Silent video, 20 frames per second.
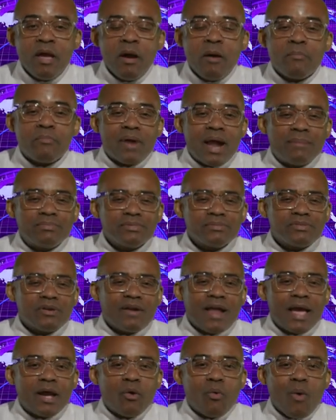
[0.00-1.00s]
Problems are
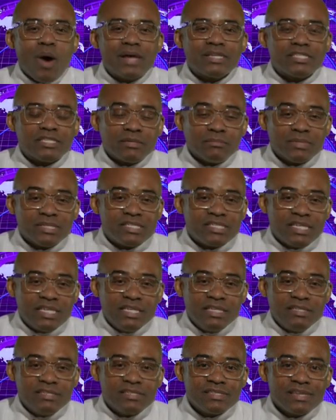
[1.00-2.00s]
like washing
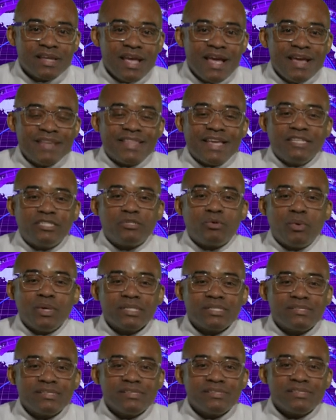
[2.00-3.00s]
machines. They
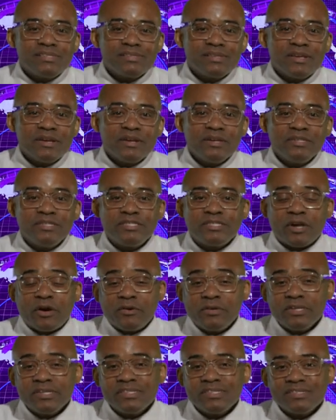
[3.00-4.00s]
twist us,
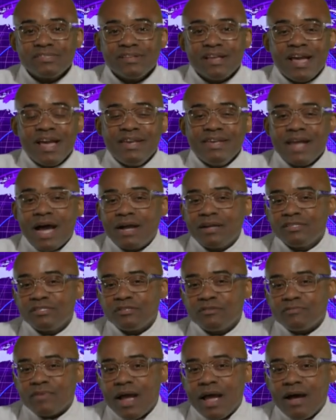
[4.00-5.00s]
turn us, and knock
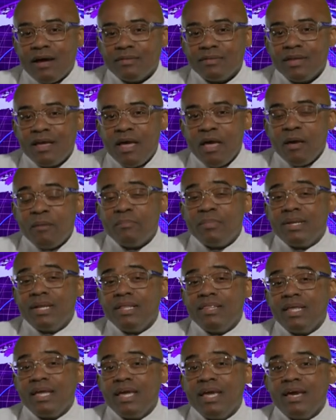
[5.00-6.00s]
us around but
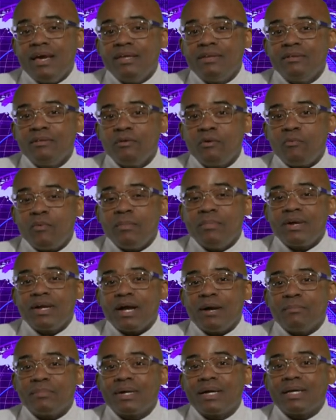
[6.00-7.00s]
in the end, we
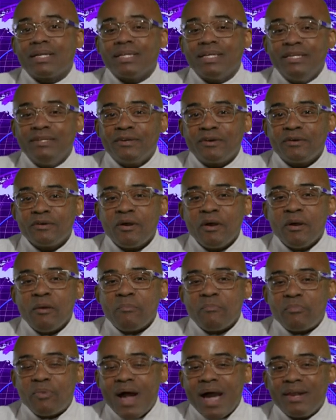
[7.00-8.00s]
become cleaner,
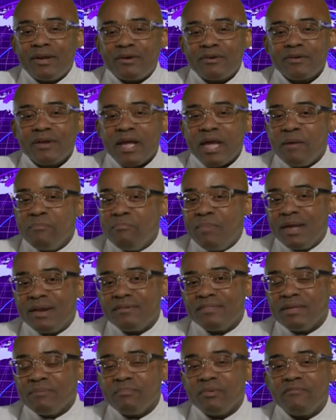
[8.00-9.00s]
brighter, and
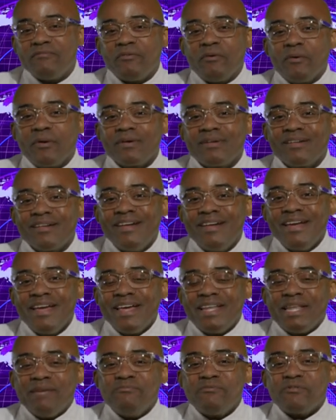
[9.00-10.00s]
better than before.
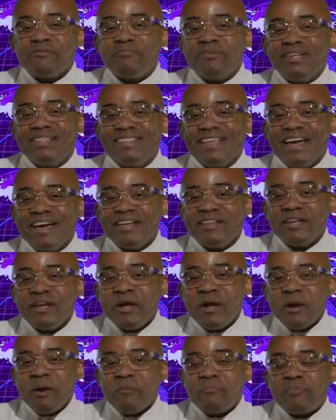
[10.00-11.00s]
Let me repeat that.
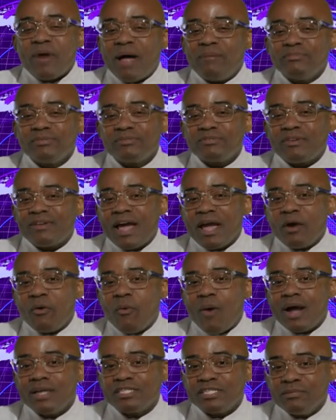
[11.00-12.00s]
Problems are like
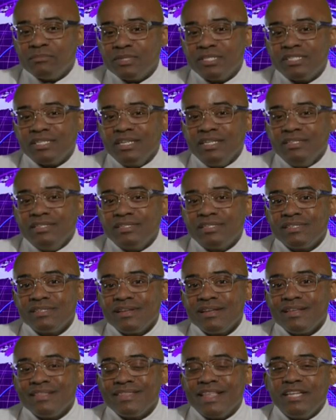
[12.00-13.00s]
washing machines.
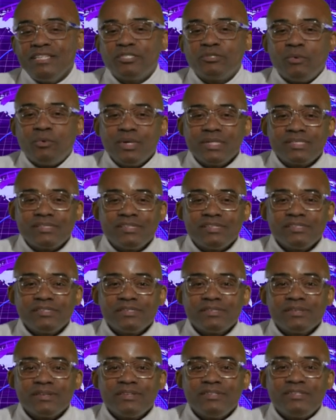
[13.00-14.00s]
They twist
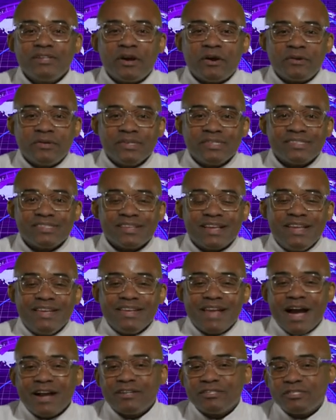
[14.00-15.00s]
us, turn us, and
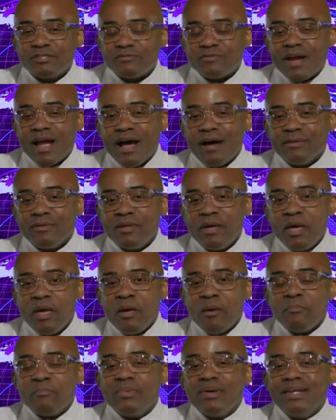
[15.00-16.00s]
knock us around,
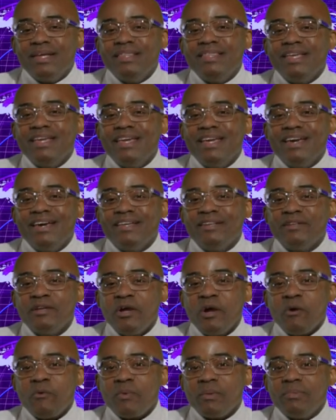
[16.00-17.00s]
but in the end,
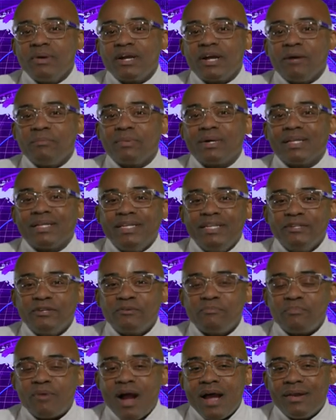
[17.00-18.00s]
we become
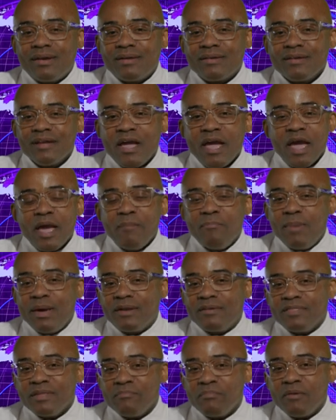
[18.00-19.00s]
cleaner, brighter, and
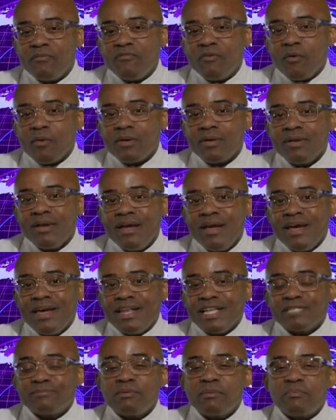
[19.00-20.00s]
better than before.
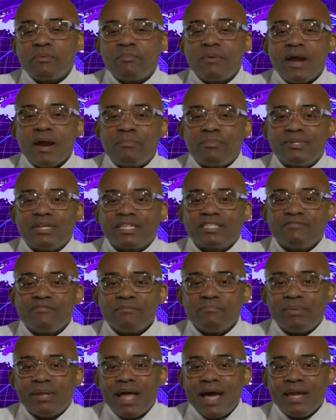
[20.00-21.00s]
Let's be prepared, productive,
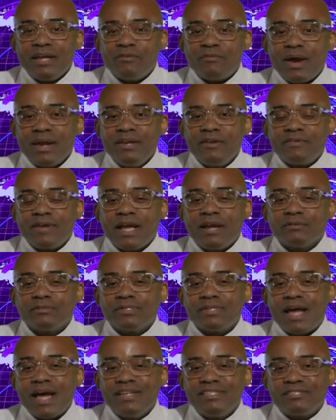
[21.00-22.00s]
and polite right here at
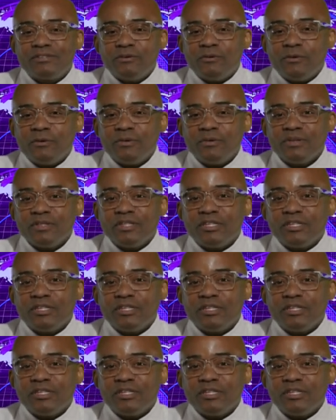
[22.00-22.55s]
Angleton High School.